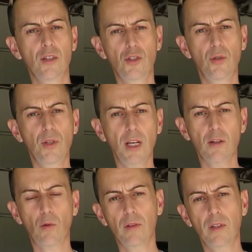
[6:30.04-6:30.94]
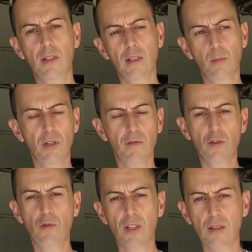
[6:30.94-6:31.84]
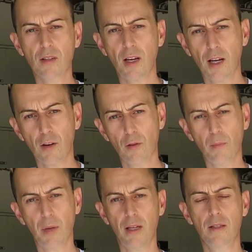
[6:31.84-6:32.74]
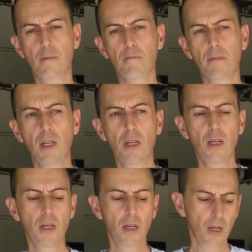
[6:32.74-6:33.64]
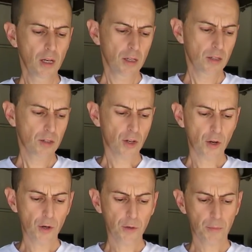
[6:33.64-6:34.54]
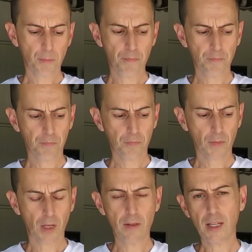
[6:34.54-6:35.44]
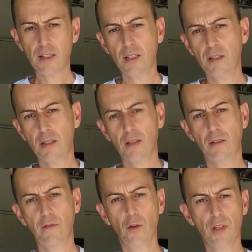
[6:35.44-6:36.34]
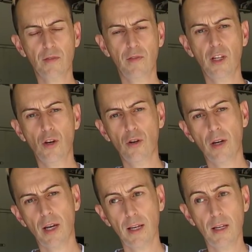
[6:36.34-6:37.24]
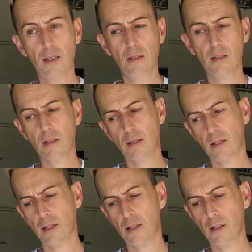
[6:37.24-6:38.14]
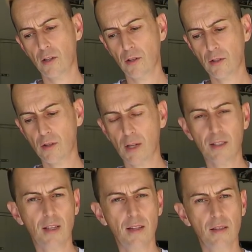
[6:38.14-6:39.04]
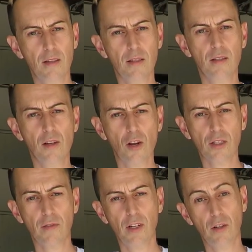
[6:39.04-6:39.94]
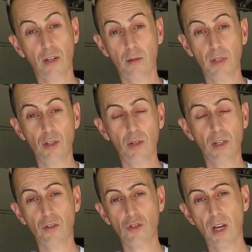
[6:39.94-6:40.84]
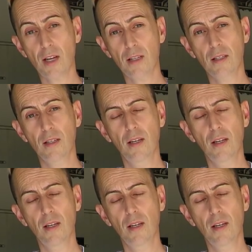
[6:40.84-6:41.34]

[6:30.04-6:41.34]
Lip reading: to get all the little bit of grit out of the paint. So that's it for this video, and you know, it's quite sad that this is the last video that I'll be doing on the Jag.